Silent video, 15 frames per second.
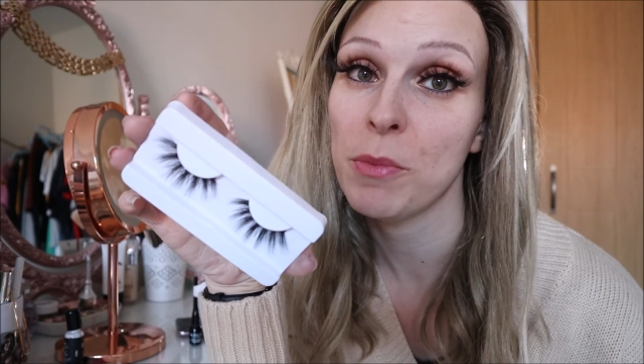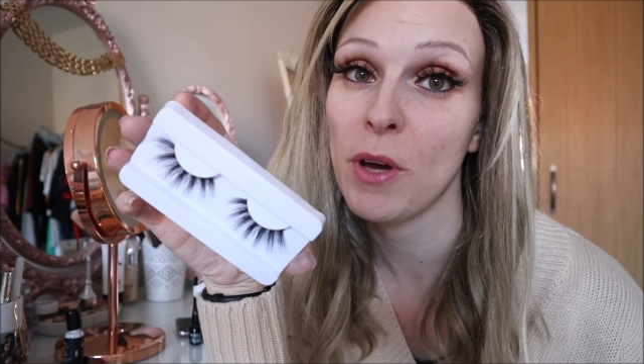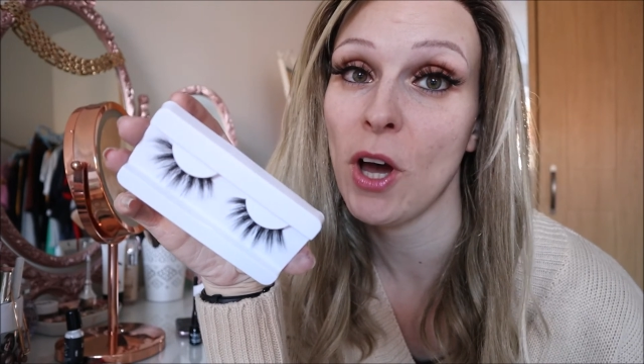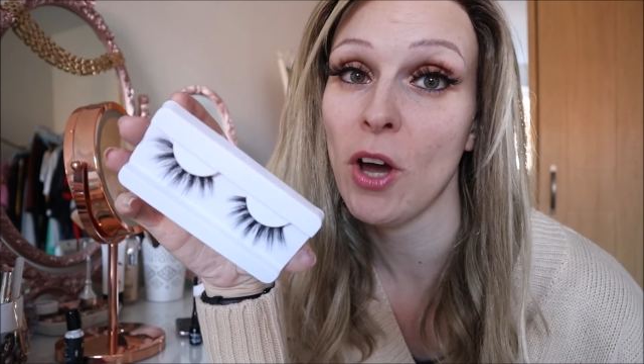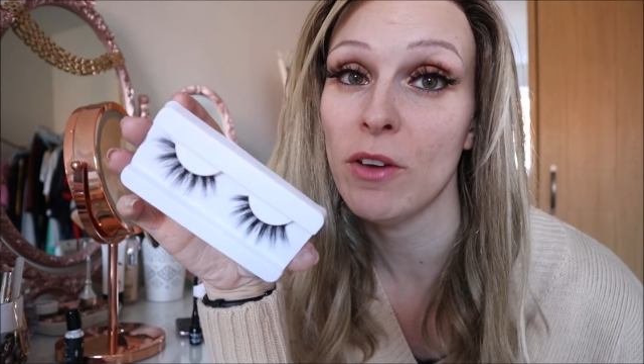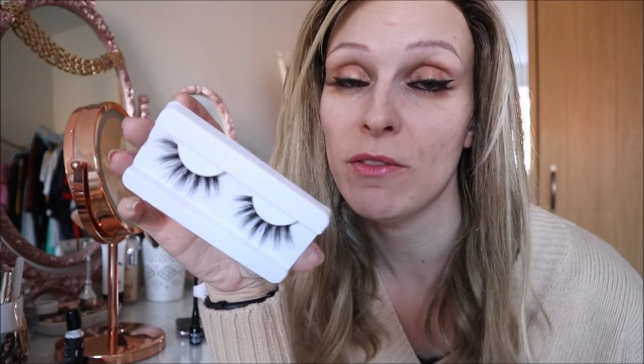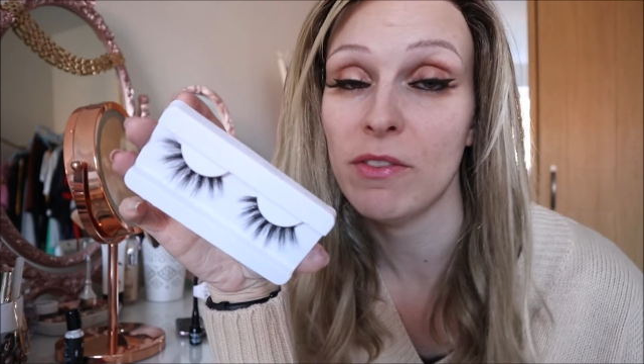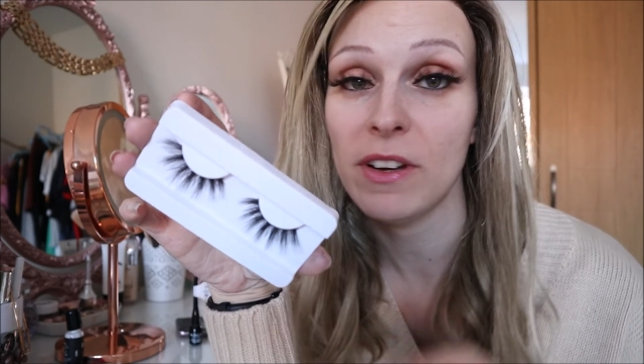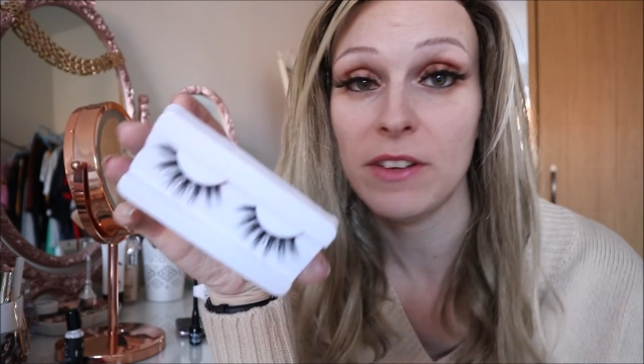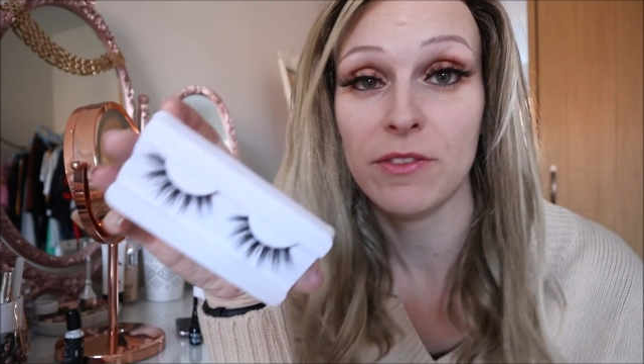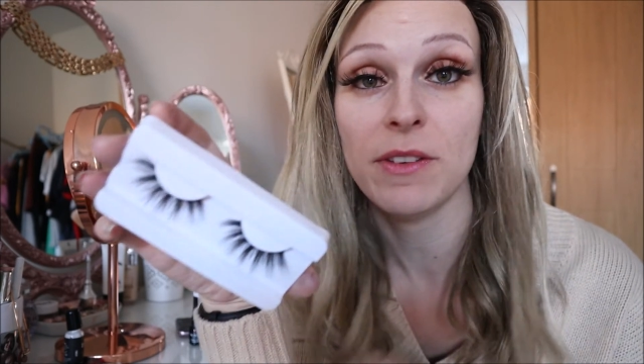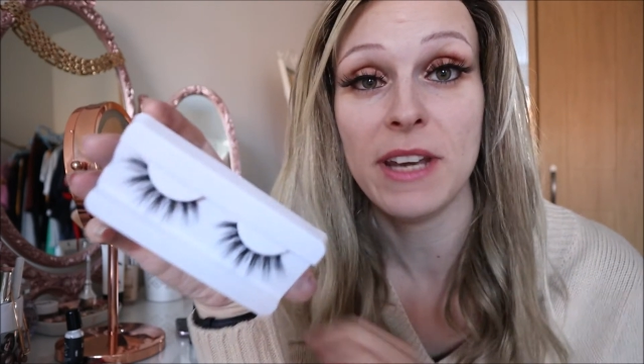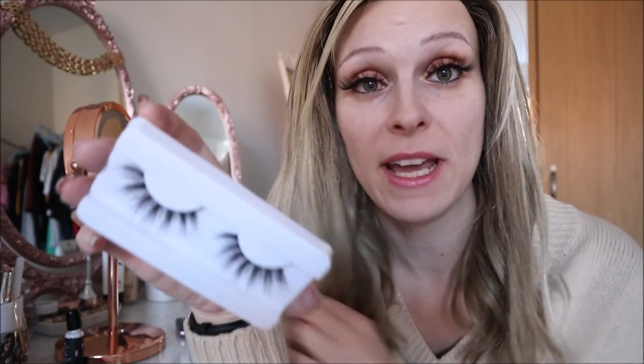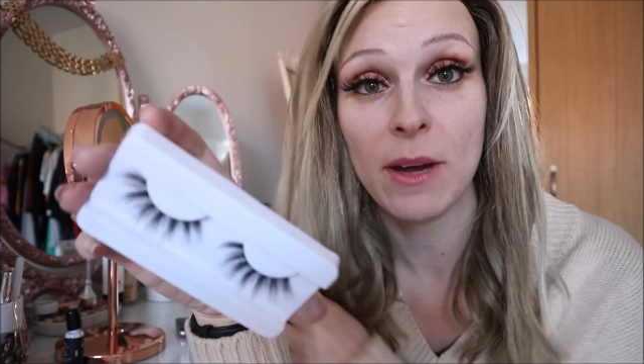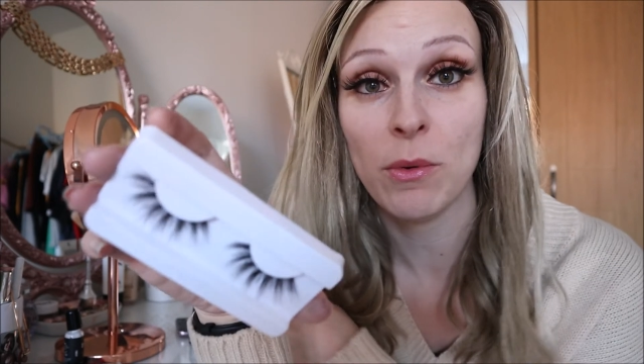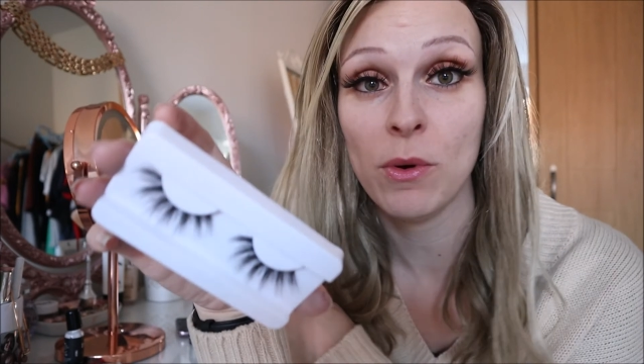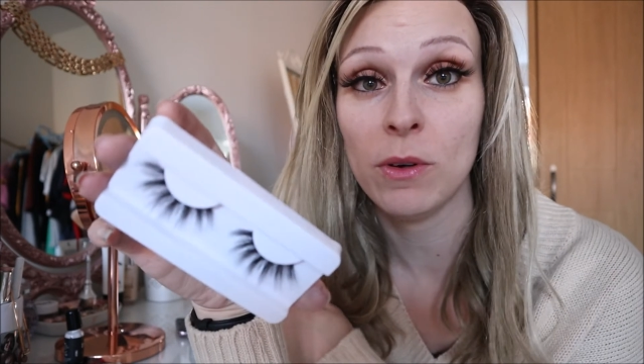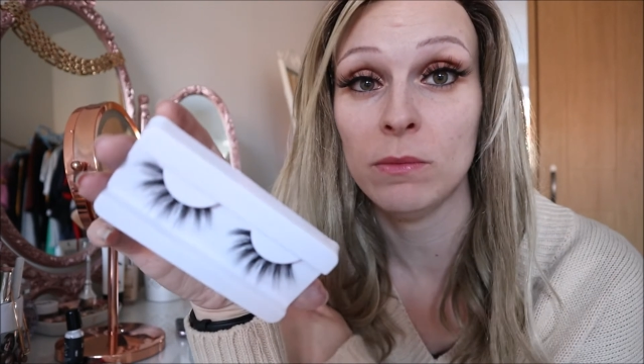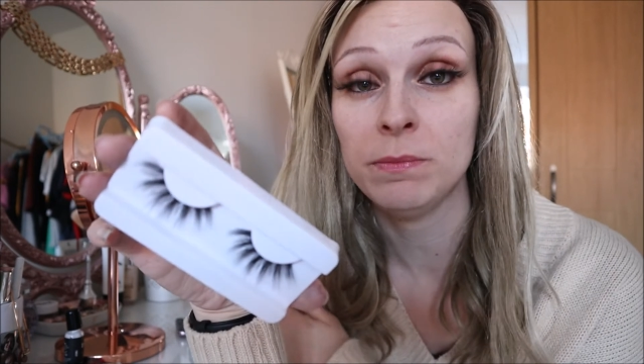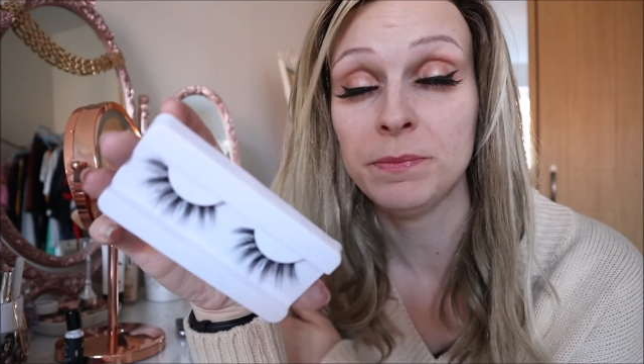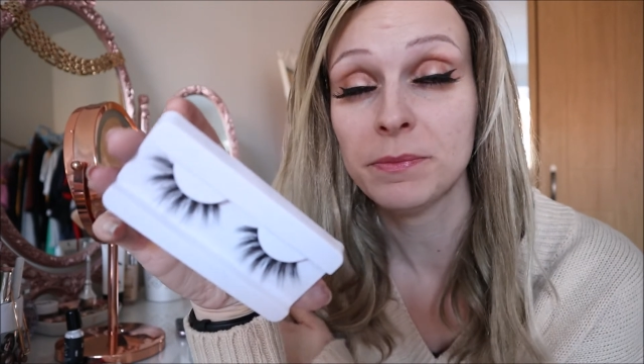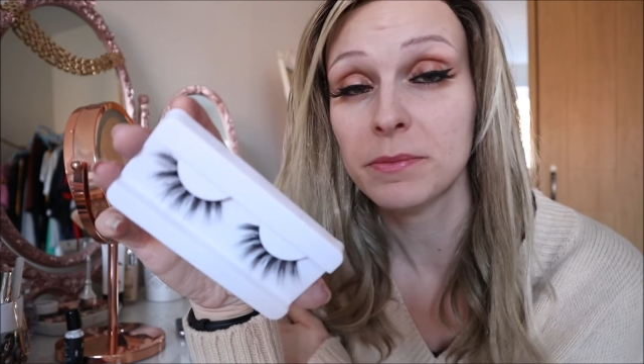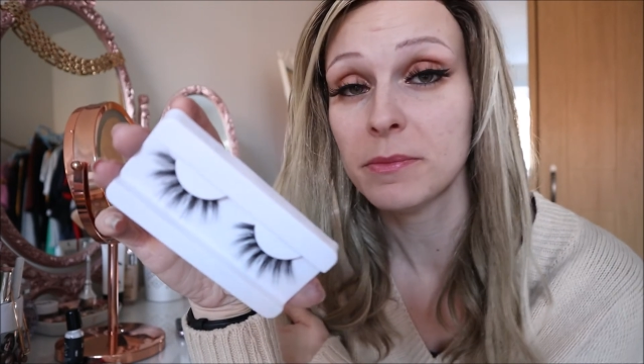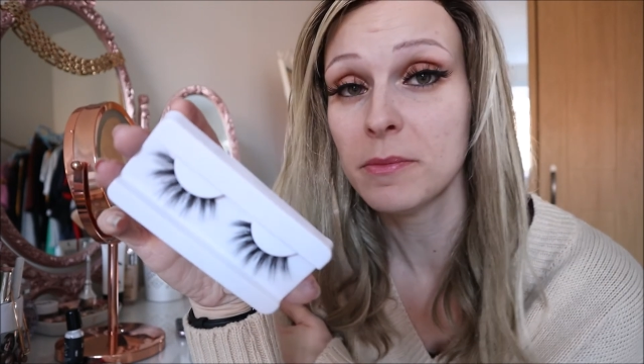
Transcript: But hopefully from now on,